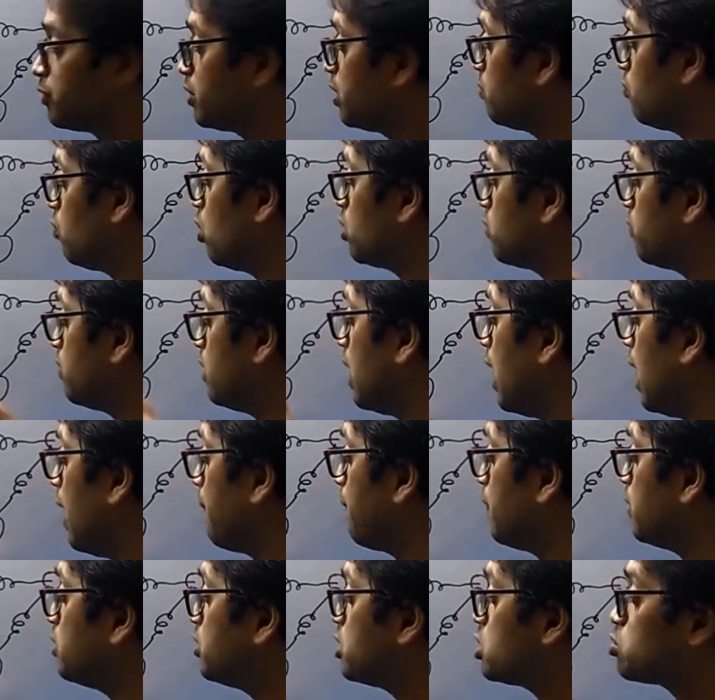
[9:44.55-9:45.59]
Then what will
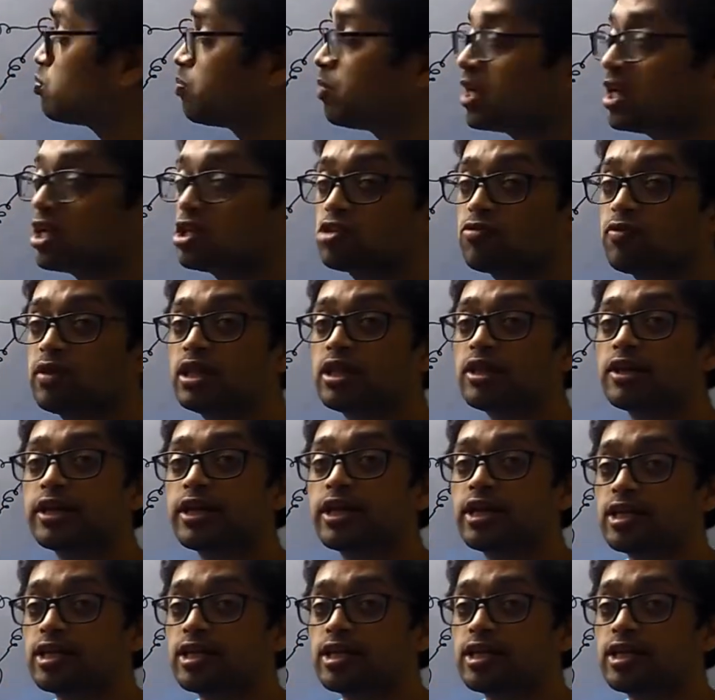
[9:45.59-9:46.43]
happen? The springs will